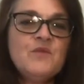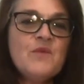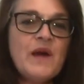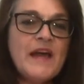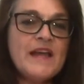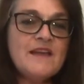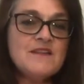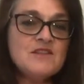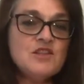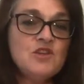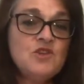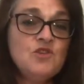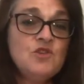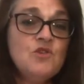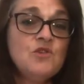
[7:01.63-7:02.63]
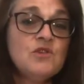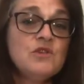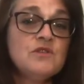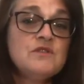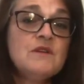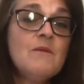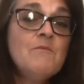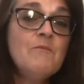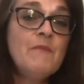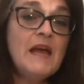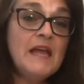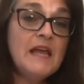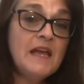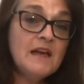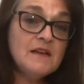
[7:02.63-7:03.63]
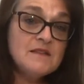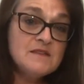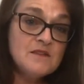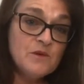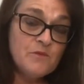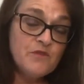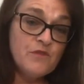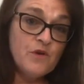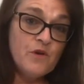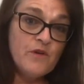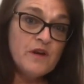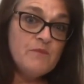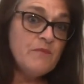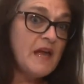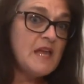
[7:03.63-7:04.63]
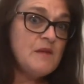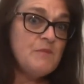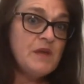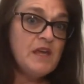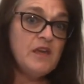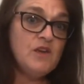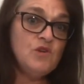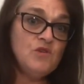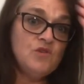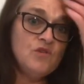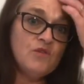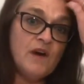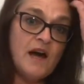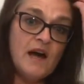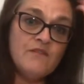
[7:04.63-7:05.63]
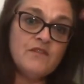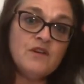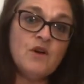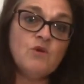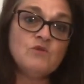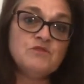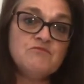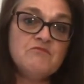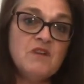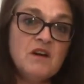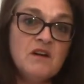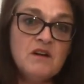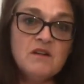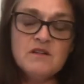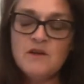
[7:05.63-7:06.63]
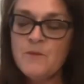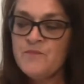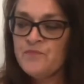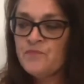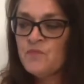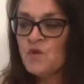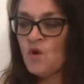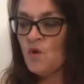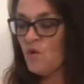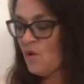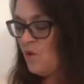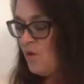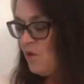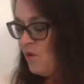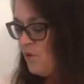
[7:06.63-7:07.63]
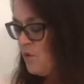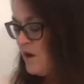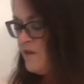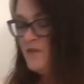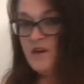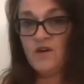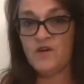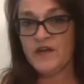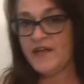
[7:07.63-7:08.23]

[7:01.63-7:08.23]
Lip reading: ways you could make some flooring. Maybe you have an old rug, or what have I got